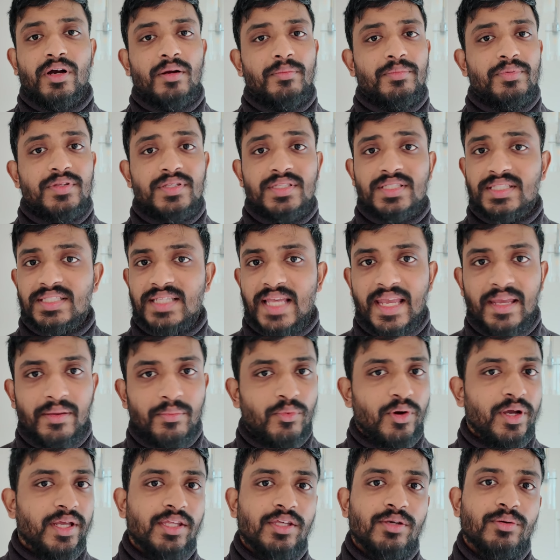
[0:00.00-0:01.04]
up the same
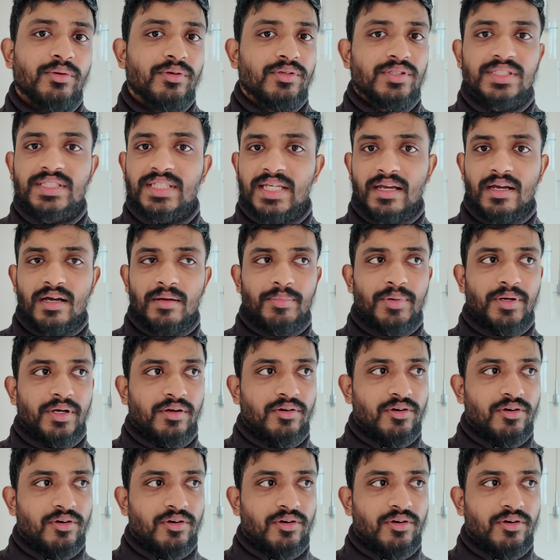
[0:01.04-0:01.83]
way you would set up a